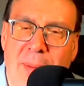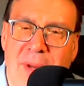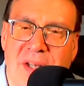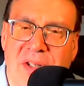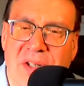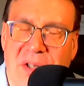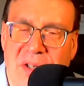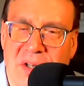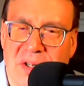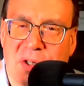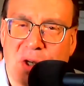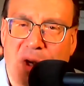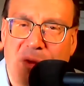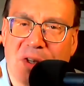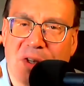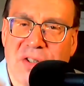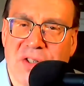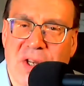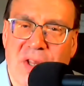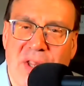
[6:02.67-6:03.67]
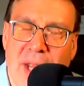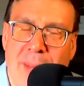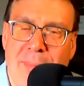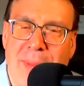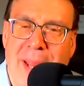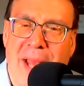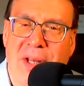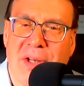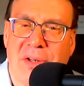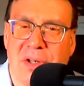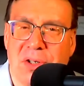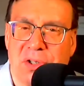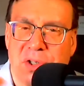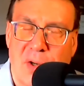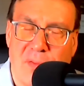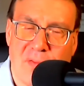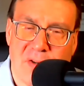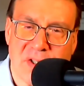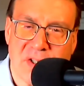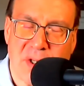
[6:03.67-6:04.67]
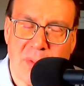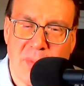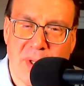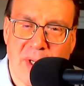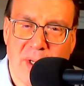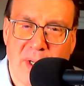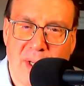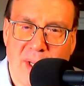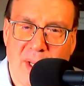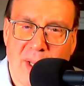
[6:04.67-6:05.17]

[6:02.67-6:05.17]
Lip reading: is a disservice to them and a disservice to me.